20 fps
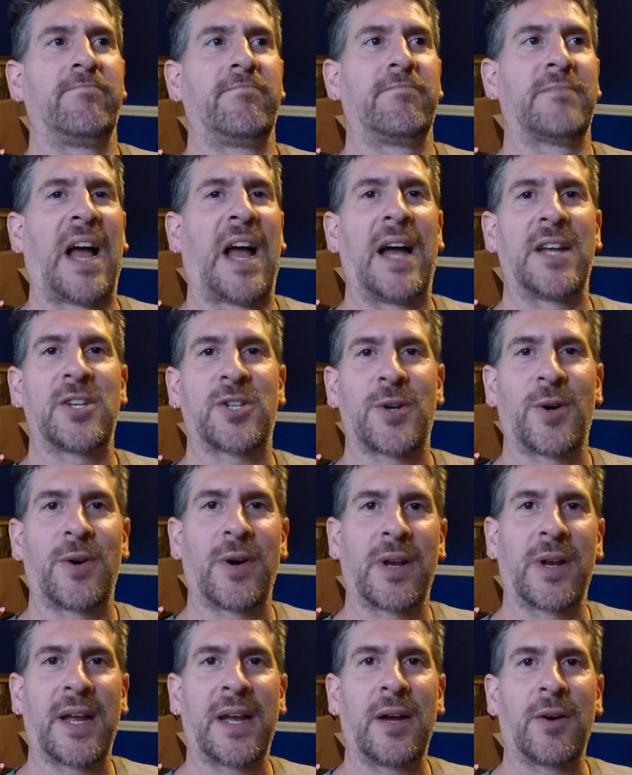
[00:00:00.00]
I
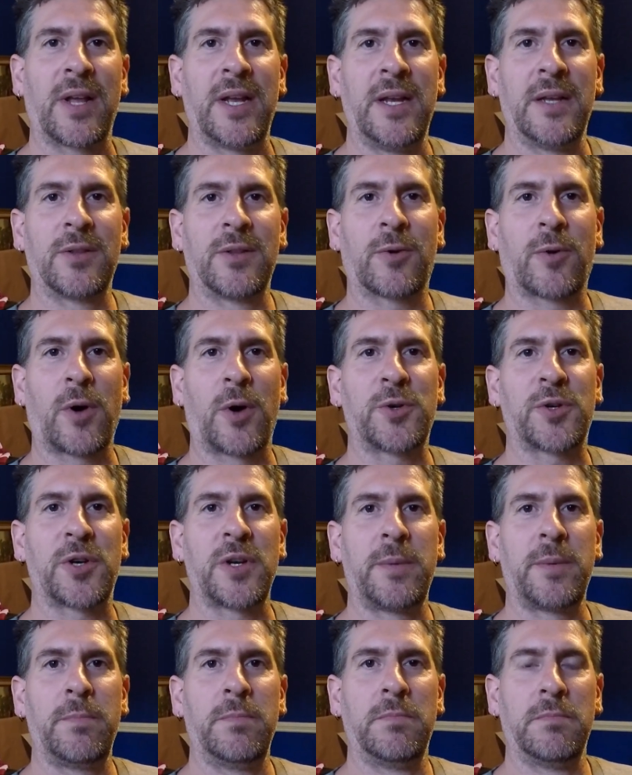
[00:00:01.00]
started out in the
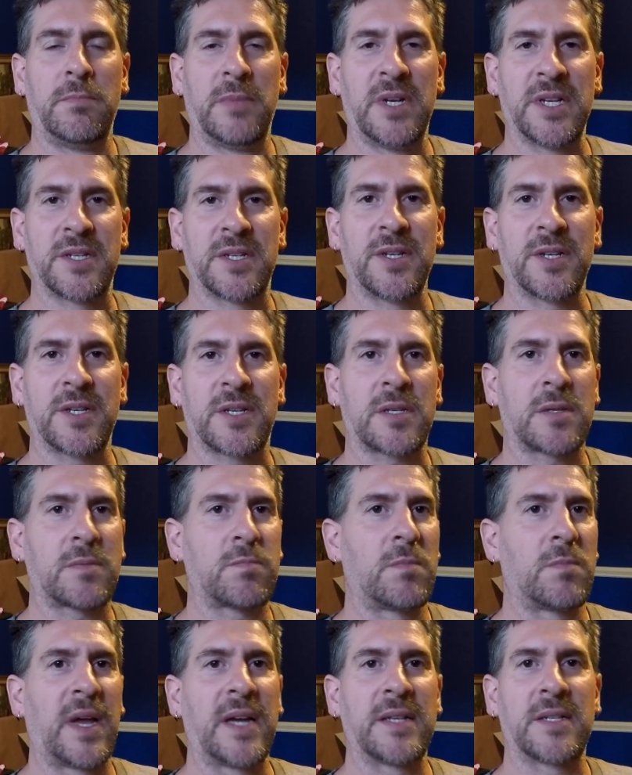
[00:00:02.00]
grocery business
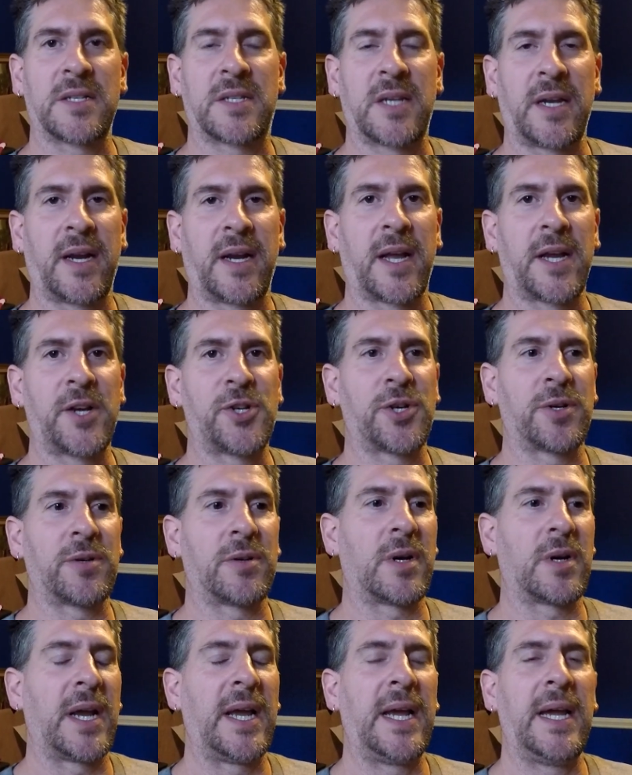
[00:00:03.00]
as a teenager
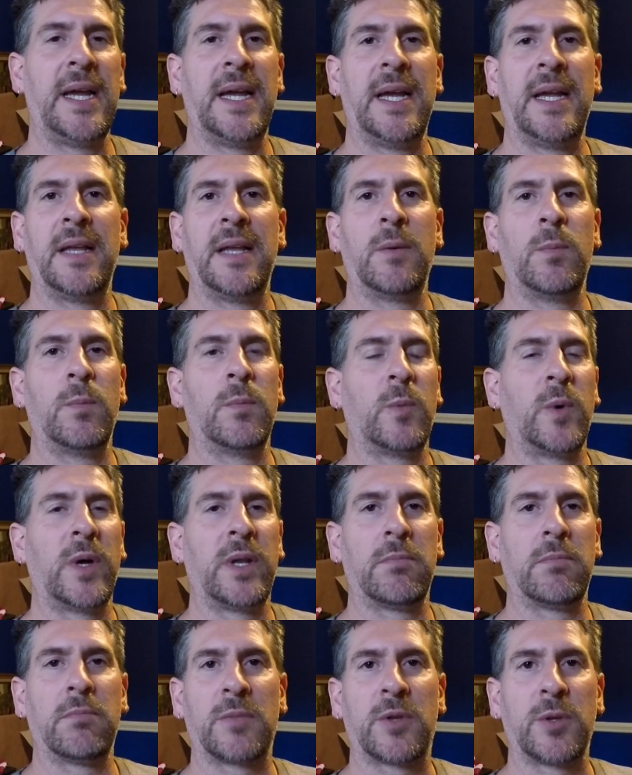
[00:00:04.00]
and
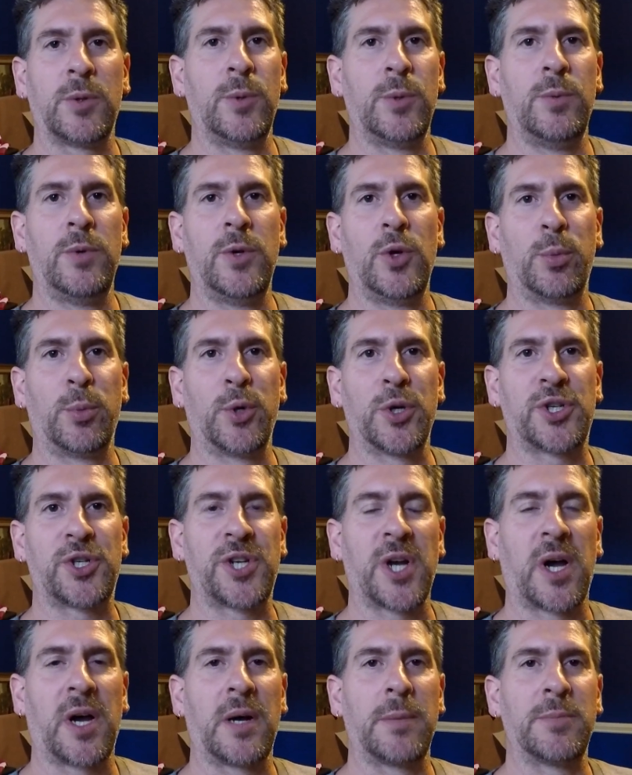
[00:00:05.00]
went through numerous
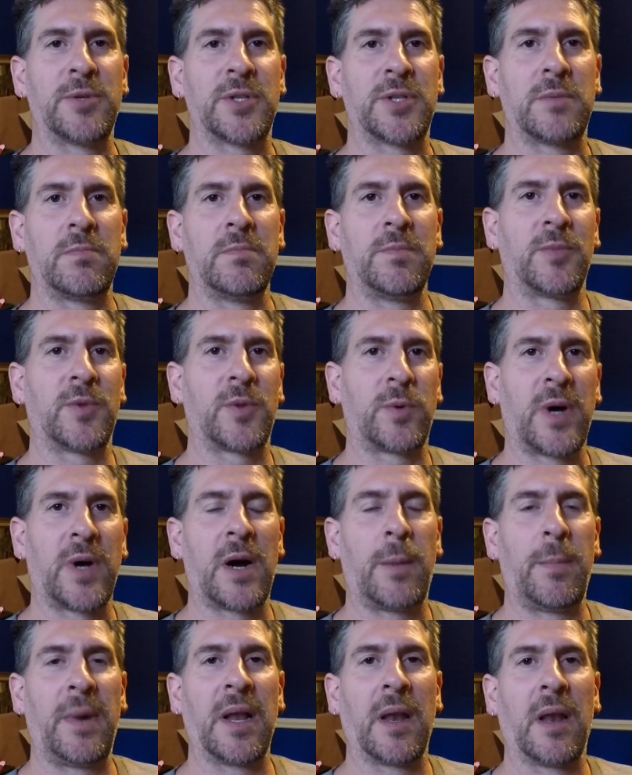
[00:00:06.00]
jobs
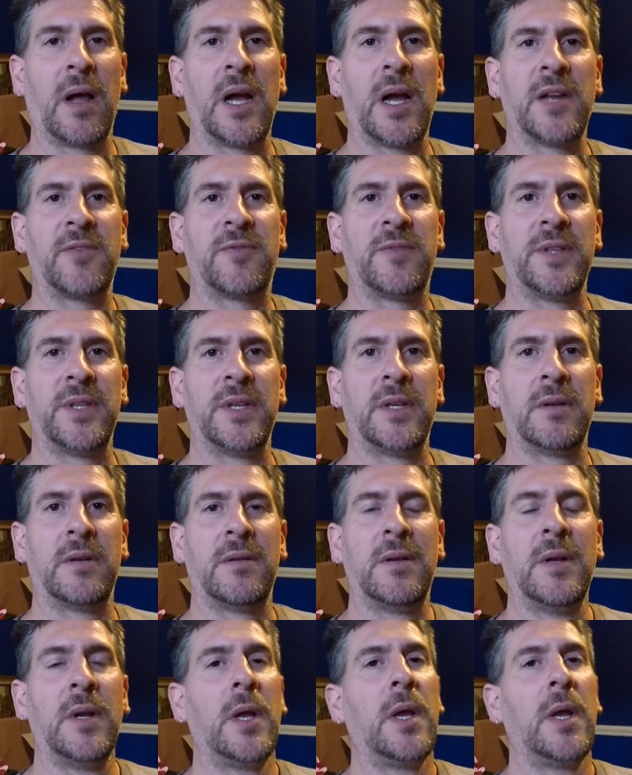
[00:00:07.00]
throughout my life and then